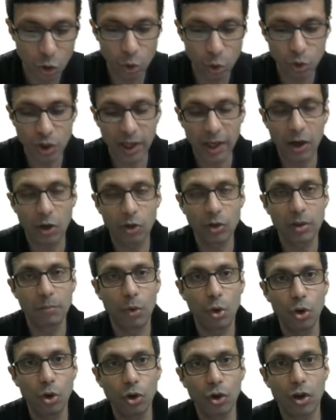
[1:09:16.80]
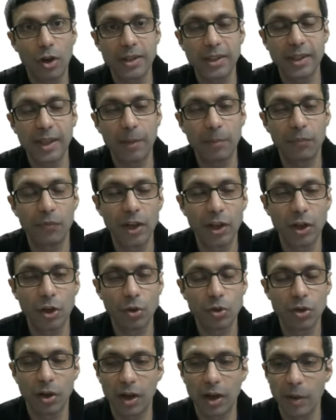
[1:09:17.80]
do check out the mole concept
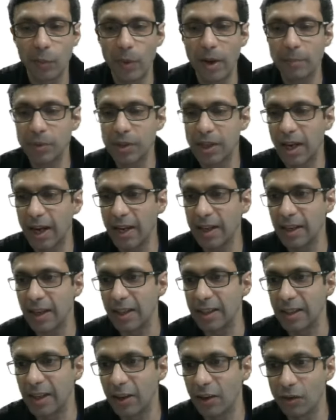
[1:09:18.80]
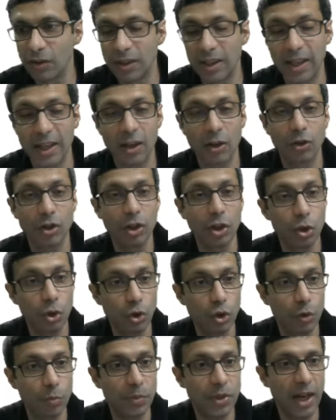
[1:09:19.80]
videos on our website, and they're there on the
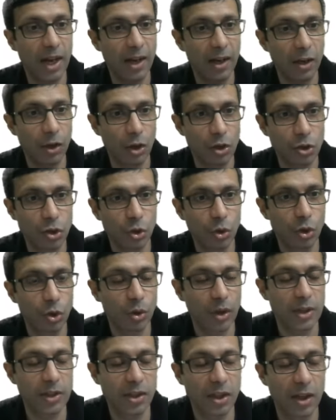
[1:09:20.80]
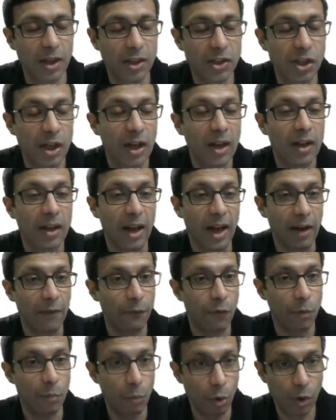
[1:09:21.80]
YouTube channel also. You can search,
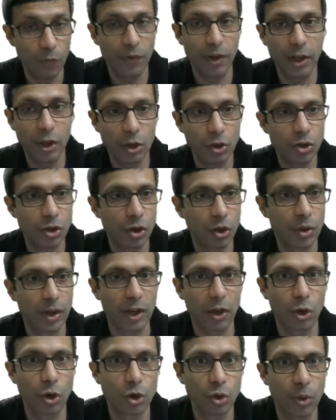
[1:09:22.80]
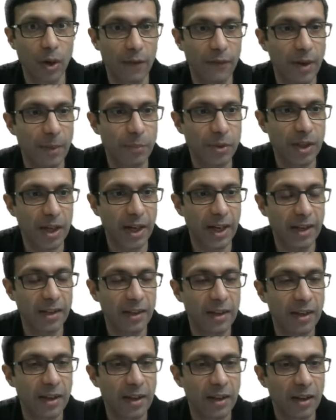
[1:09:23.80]
and for more videos, you can go to our
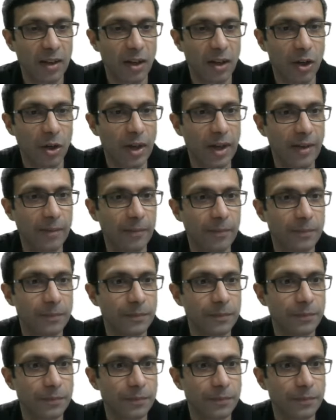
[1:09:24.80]
website. Okay.